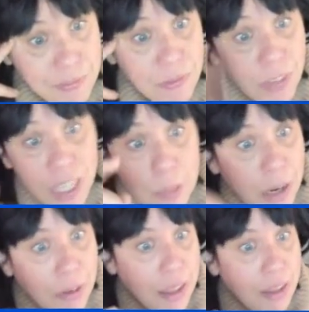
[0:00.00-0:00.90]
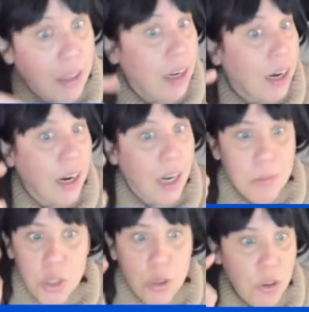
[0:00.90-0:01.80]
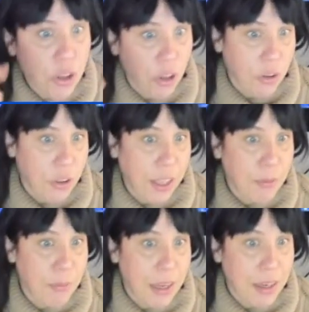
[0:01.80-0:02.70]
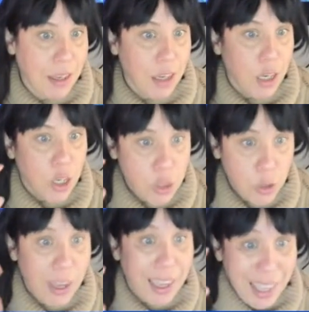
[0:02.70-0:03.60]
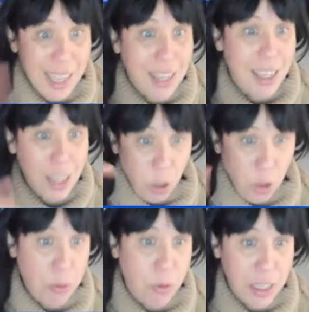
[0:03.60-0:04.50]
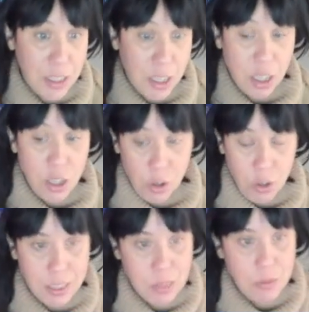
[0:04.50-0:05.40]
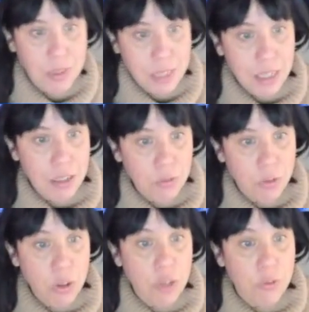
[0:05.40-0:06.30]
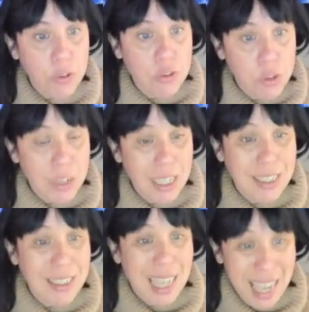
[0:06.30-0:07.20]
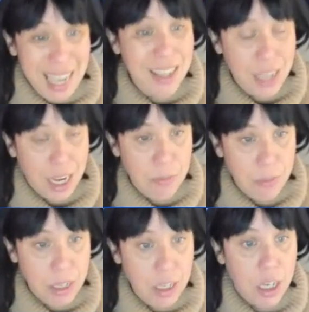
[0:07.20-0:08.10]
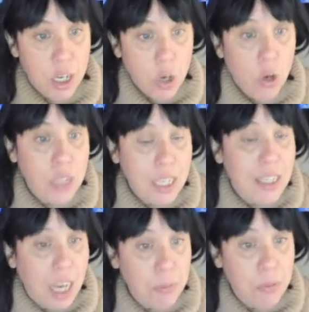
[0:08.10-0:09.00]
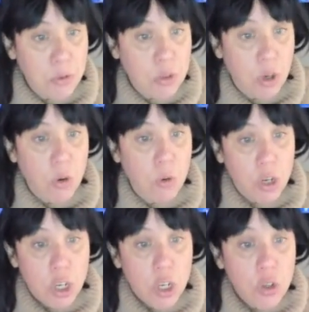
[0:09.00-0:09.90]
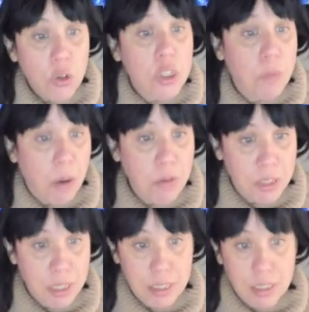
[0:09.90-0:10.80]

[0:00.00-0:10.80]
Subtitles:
Think about it. I'm sure not that many. So again, incorporate it in your classroom. Second of all, if your student hates typing or they type too slow, use Post-its.